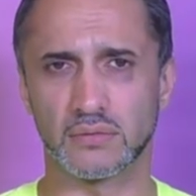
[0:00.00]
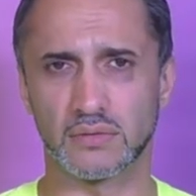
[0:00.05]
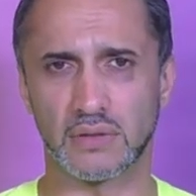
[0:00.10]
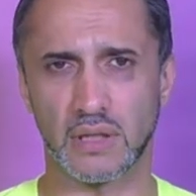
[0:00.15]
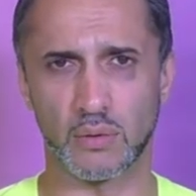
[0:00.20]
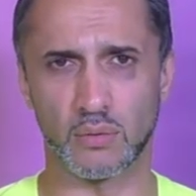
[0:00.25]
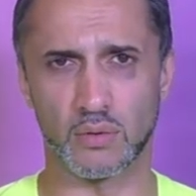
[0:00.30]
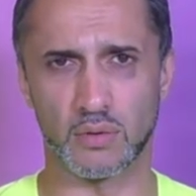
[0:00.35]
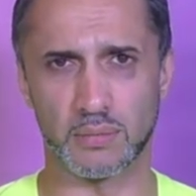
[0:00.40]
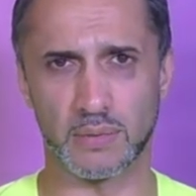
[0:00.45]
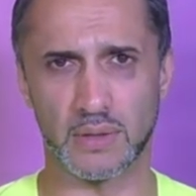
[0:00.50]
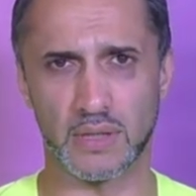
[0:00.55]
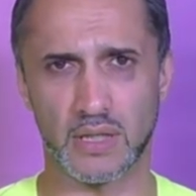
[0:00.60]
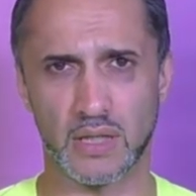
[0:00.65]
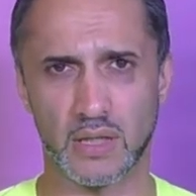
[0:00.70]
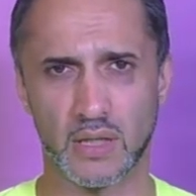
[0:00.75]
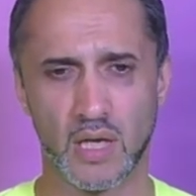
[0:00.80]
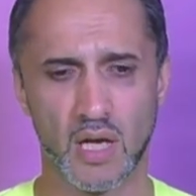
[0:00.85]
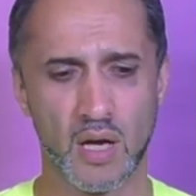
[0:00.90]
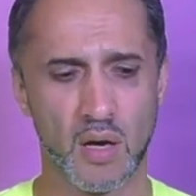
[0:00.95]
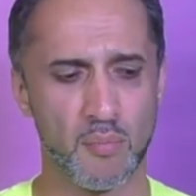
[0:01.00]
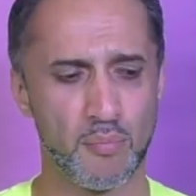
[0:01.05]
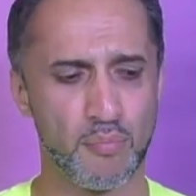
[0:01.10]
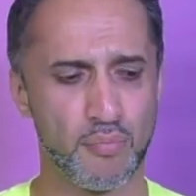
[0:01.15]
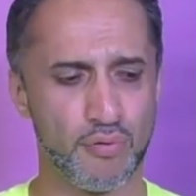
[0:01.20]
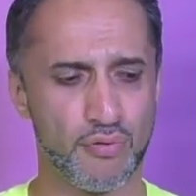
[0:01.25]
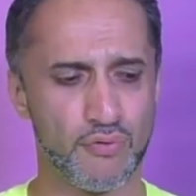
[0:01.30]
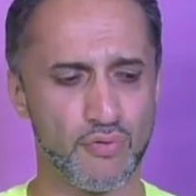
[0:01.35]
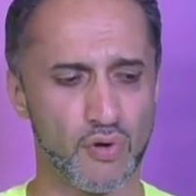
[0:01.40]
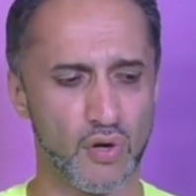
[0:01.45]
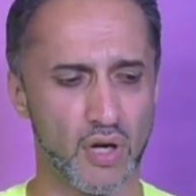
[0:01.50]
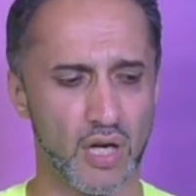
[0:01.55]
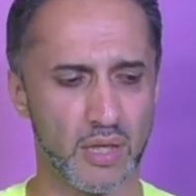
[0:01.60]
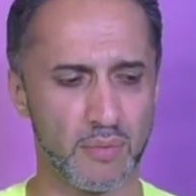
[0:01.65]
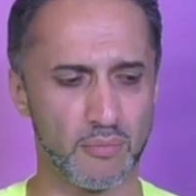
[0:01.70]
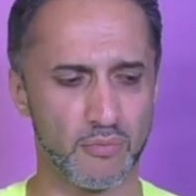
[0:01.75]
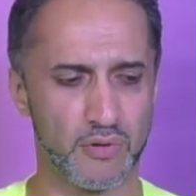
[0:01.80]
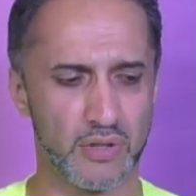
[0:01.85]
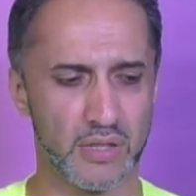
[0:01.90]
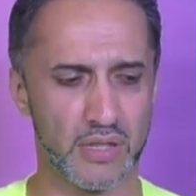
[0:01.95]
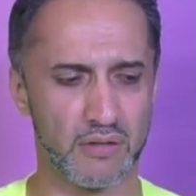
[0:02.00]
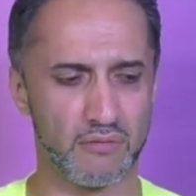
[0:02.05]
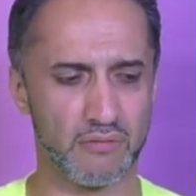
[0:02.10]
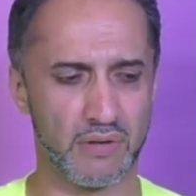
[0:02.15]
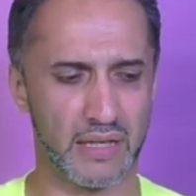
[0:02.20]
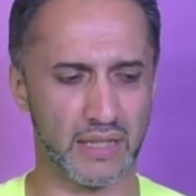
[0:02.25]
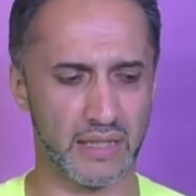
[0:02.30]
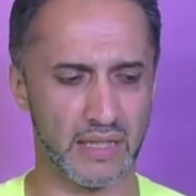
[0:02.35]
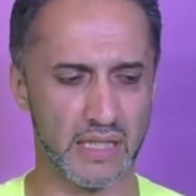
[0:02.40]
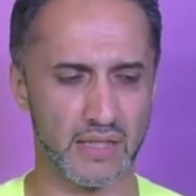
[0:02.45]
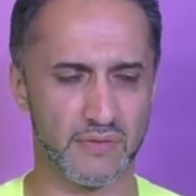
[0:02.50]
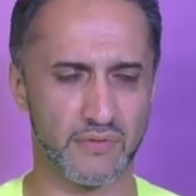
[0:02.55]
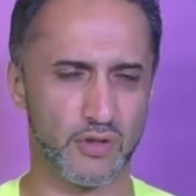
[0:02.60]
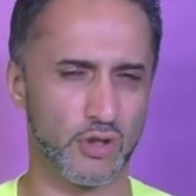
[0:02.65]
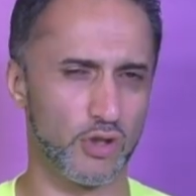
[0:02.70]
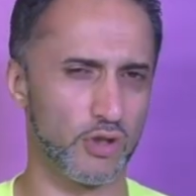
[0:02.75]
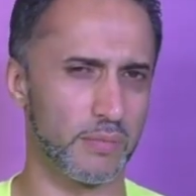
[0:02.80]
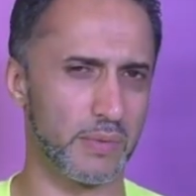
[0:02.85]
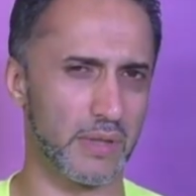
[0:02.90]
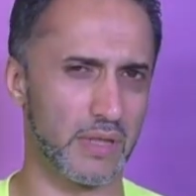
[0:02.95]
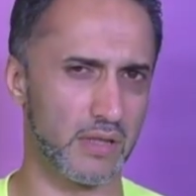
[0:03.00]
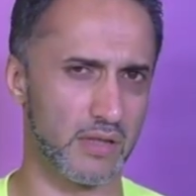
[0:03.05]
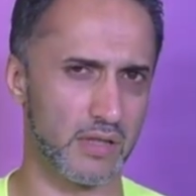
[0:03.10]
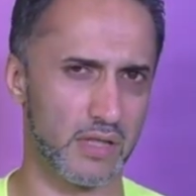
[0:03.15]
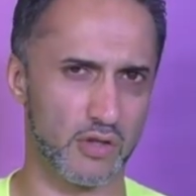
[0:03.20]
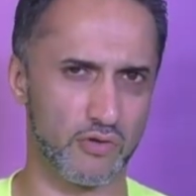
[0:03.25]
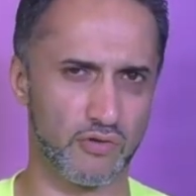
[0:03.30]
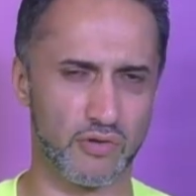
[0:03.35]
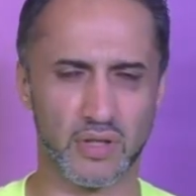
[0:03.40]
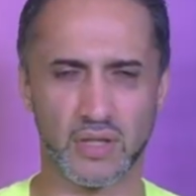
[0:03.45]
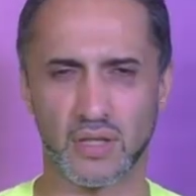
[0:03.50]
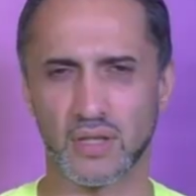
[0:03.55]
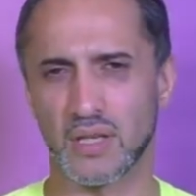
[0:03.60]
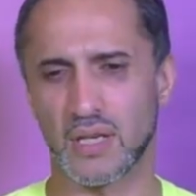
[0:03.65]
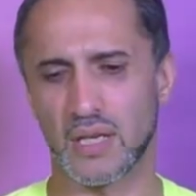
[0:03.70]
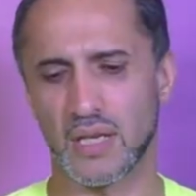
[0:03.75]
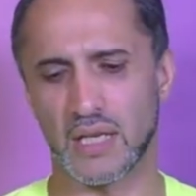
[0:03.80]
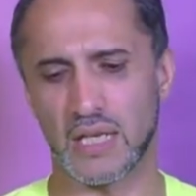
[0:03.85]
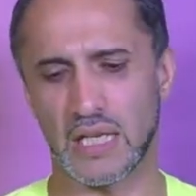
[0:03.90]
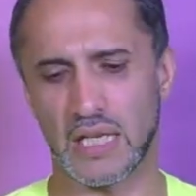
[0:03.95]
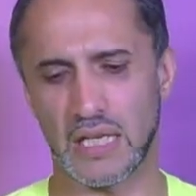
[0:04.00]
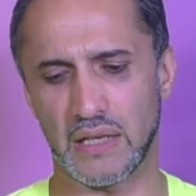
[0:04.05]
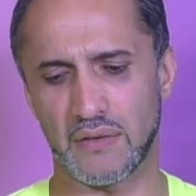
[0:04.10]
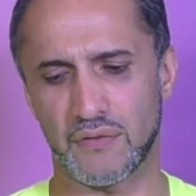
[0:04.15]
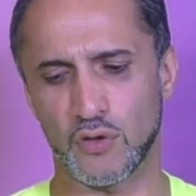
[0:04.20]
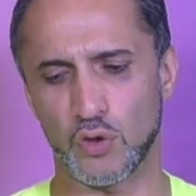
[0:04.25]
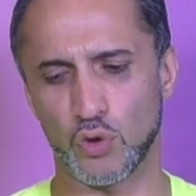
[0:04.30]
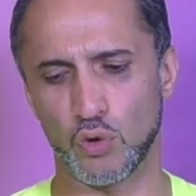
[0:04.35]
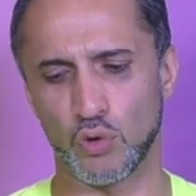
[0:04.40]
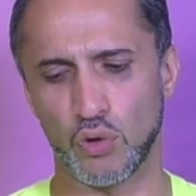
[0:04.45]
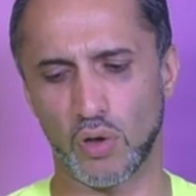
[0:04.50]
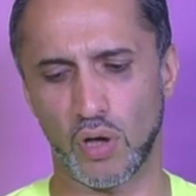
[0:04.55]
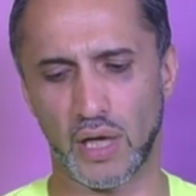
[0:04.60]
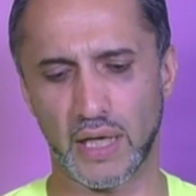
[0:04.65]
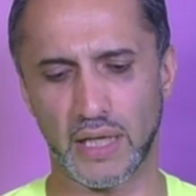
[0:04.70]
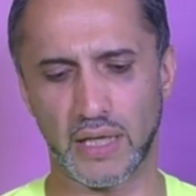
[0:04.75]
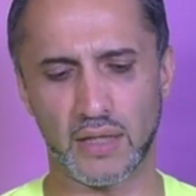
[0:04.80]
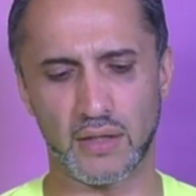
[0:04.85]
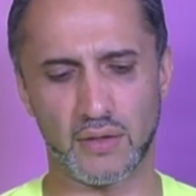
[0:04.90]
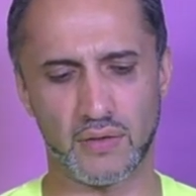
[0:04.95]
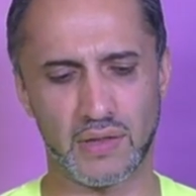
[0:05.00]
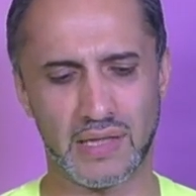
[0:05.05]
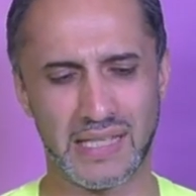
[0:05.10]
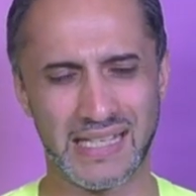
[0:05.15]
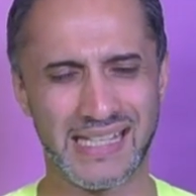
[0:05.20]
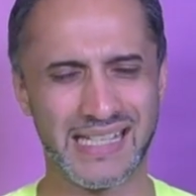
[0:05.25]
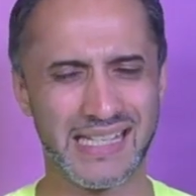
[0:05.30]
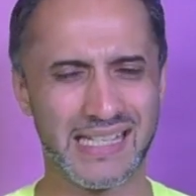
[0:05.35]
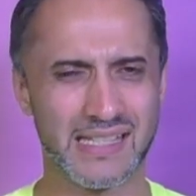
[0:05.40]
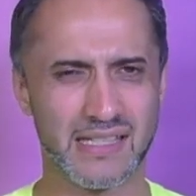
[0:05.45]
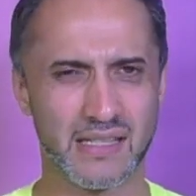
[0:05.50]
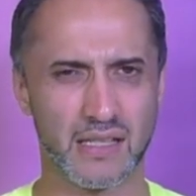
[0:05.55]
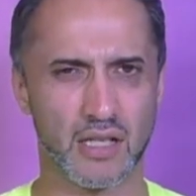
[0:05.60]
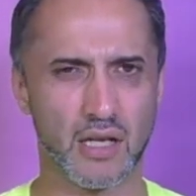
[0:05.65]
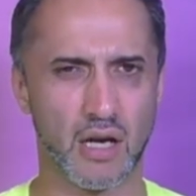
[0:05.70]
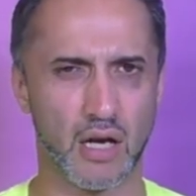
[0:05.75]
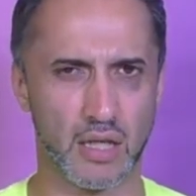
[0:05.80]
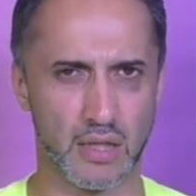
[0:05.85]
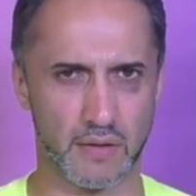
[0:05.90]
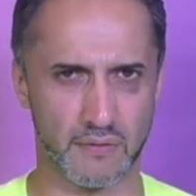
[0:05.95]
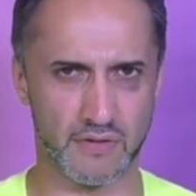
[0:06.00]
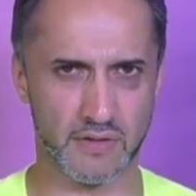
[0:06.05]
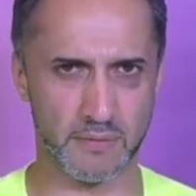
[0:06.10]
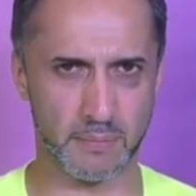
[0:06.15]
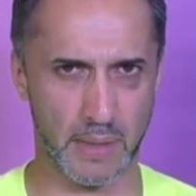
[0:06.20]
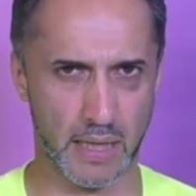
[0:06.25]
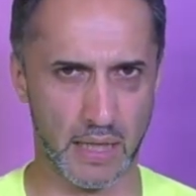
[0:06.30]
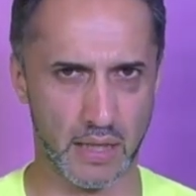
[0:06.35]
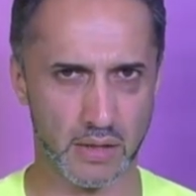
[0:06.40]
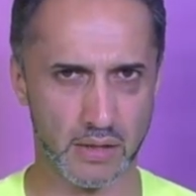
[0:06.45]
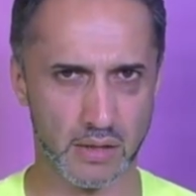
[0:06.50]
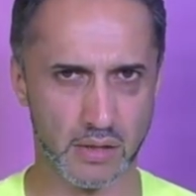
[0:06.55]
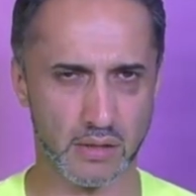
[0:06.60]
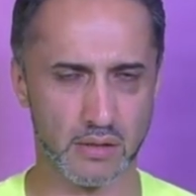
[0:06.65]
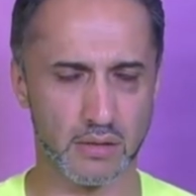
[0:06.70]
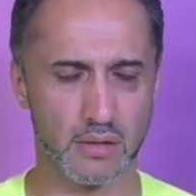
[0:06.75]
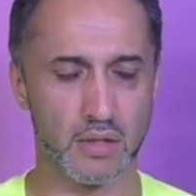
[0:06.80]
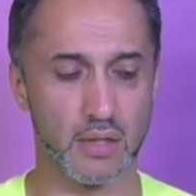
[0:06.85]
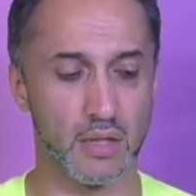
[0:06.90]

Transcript: There would be the primary rackets for you to be considering if you like these kind of specs.